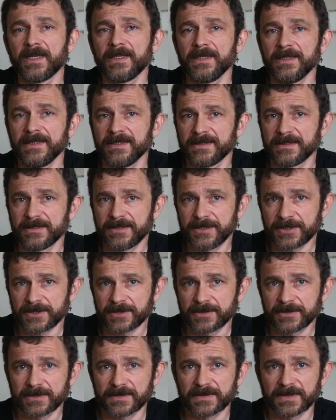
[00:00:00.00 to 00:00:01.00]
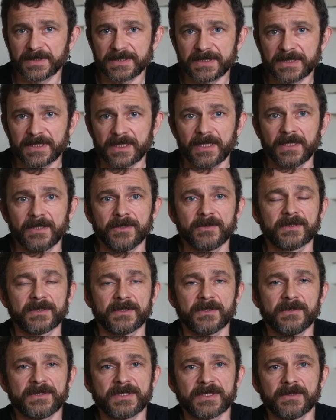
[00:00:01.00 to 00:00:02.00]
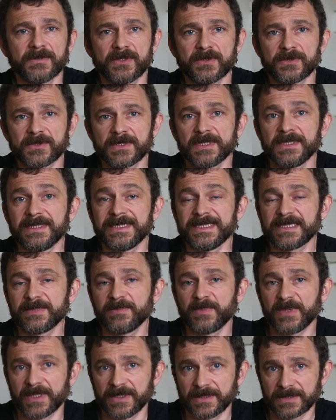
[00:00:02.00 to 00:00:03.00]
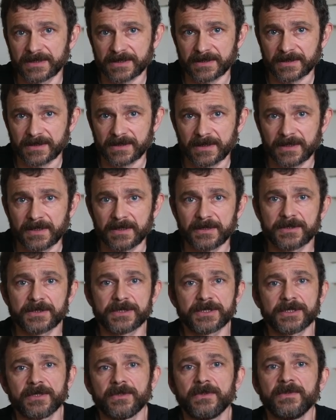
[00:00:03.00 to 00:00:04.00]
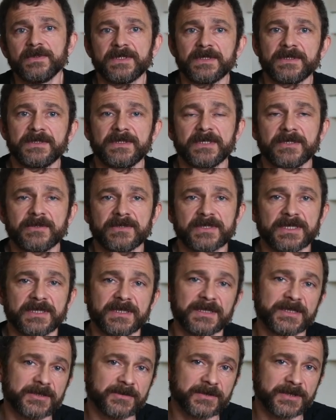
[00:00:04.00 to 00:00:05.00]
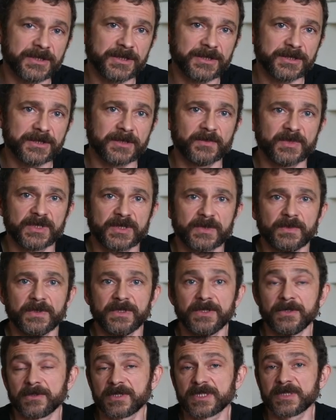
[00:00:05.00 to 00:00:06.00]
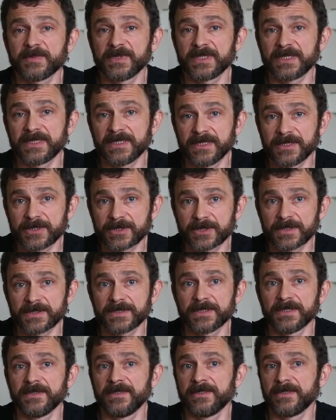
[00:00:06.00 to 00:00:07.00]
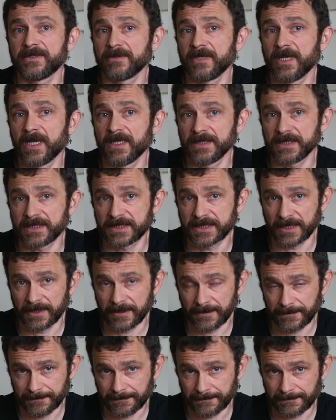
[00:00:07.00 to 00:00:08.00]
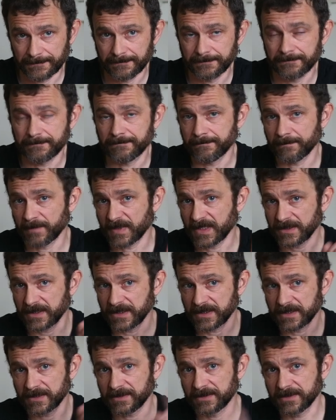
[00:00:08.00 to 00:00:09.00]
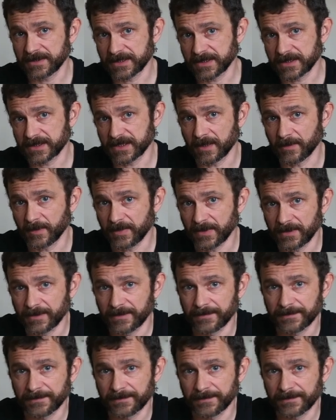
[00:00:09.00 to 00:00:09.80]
In addition to this, you can also use despite to show that there is a contradiction between your expectations and the reality. Like in this example.